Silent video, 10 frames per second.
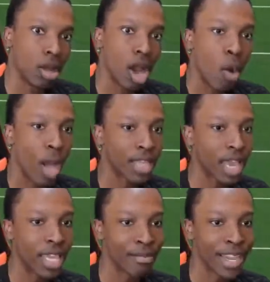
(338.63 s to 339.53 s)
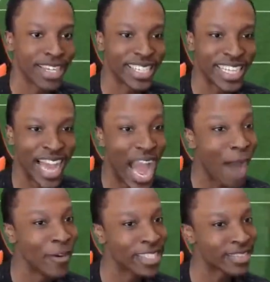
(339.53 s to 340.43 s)
Oh, I thought he made the
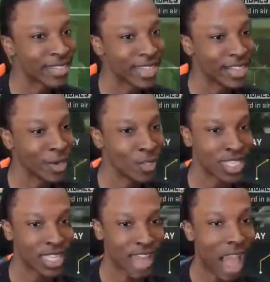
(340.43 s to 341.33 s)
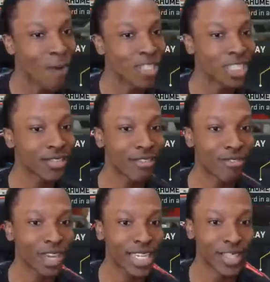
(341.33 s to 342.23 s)
I was finna lose it. I was finna
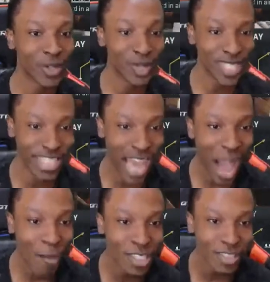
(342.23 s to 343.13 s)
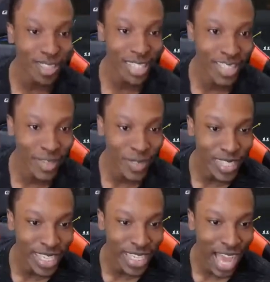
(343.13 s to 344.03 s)
freaking lose it. I was finna lose it.